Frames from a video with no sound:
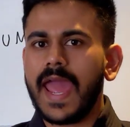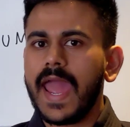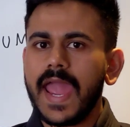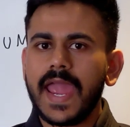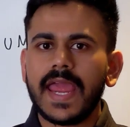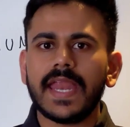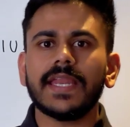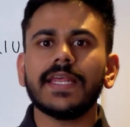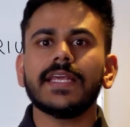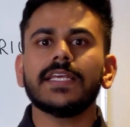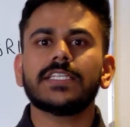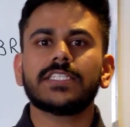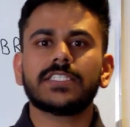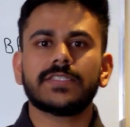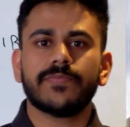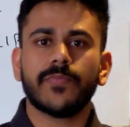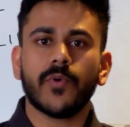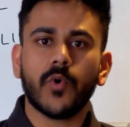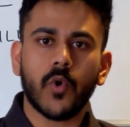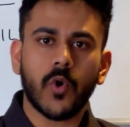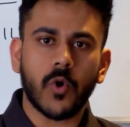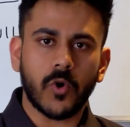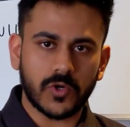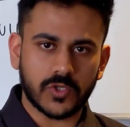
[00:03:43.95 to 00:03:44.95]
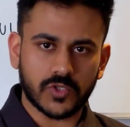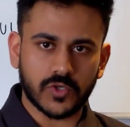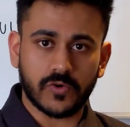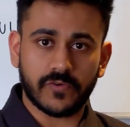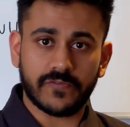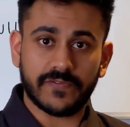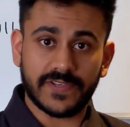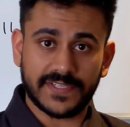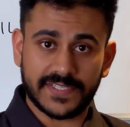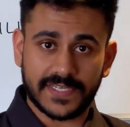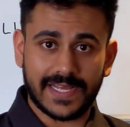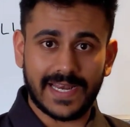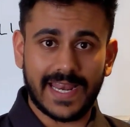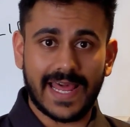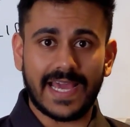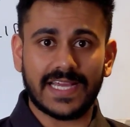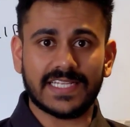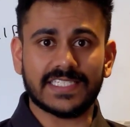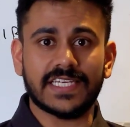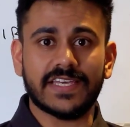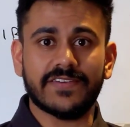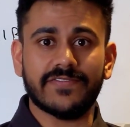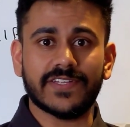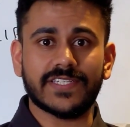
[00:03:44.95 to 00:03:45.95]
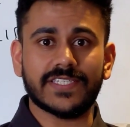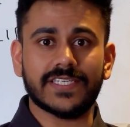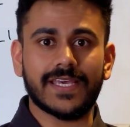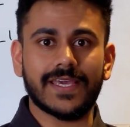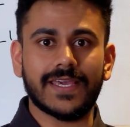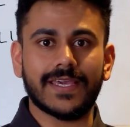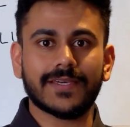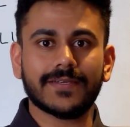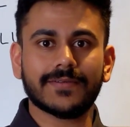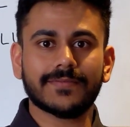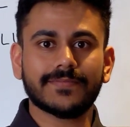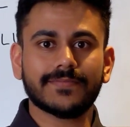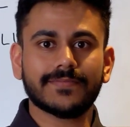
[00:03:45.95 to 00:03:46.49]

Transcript: any sport or physical activity.